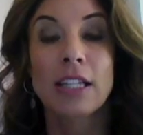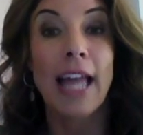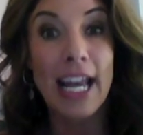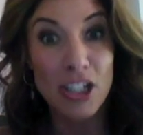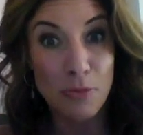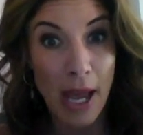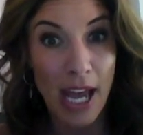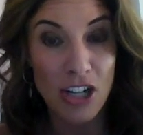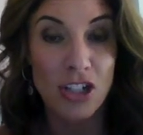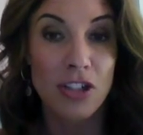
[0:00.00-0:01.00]
Lash
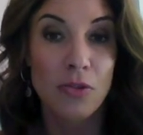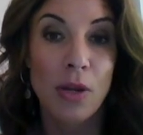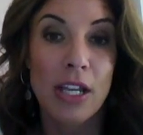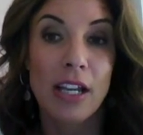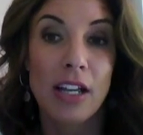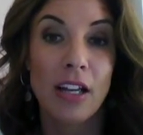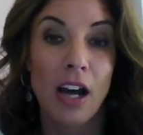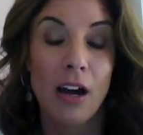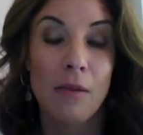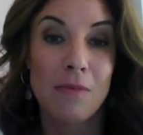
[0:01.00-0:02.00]
Bash is the
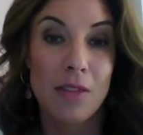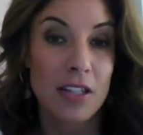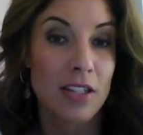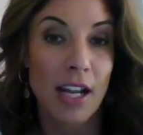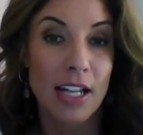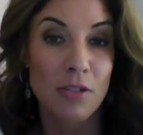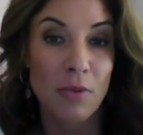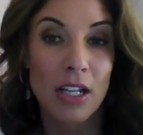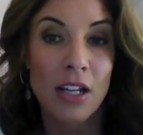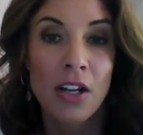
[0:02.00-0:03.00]
next week.